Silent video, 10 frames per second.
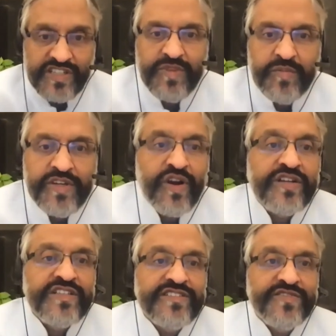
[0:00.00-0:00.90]
maybe
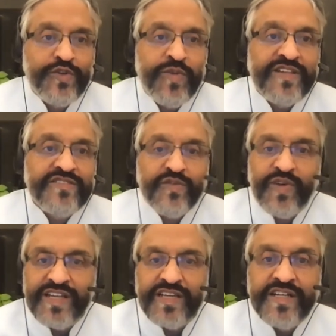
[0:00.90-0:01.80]
not just a few months or
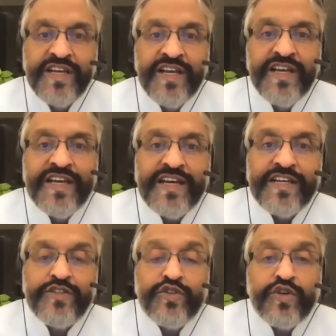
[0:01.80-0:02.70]
1 year,
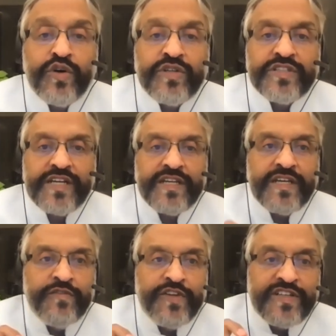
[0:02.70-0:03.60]
then
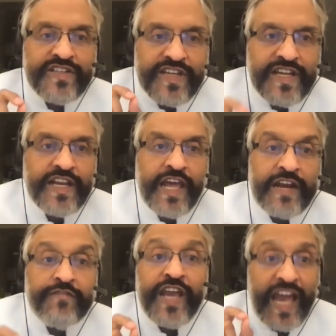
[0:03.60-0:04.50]

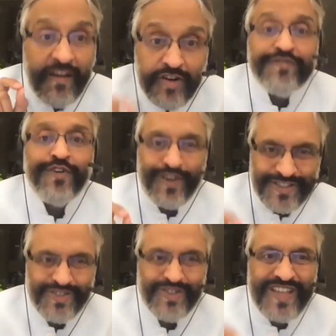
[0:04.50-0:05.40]
we haven't
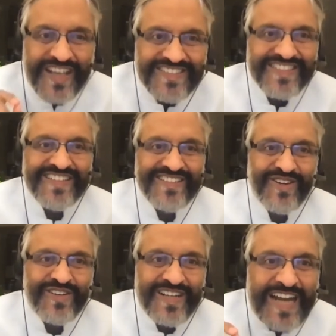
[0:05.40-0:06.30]
focused on the NCDs,
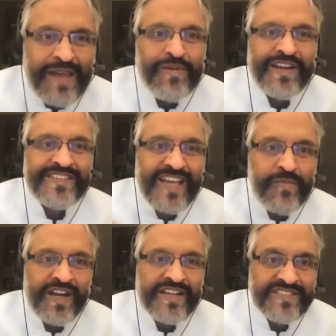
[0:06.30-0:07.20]
on our diabetes,
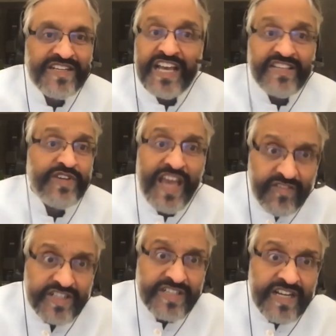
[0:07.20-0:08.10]
hypertension, as we
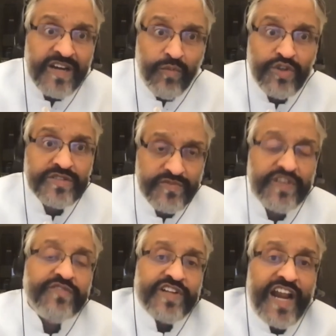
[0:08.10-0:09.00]
haven't.
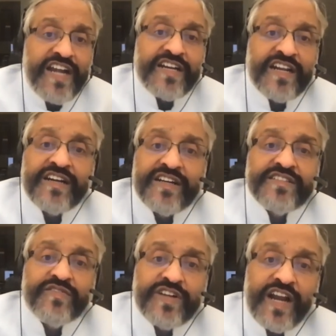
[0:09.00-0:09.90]
Countries
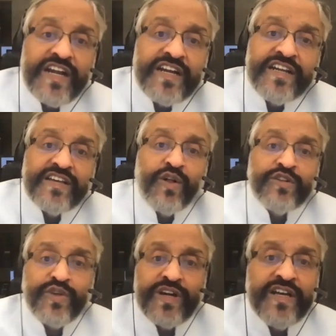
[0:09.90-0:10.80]
have tried, India has
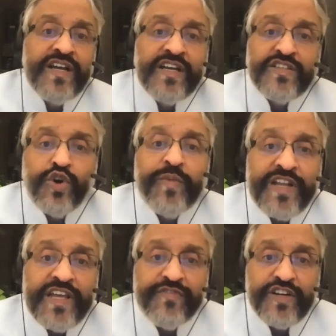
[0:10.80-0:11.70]
also had so
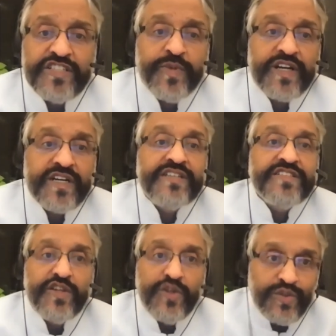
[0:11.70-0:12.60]
many efforts, but it's
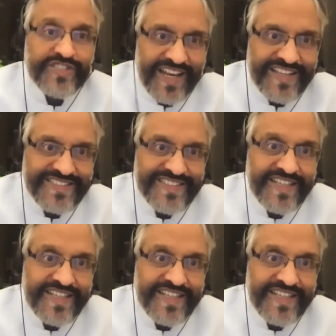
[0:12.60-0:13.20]
a huge challenge.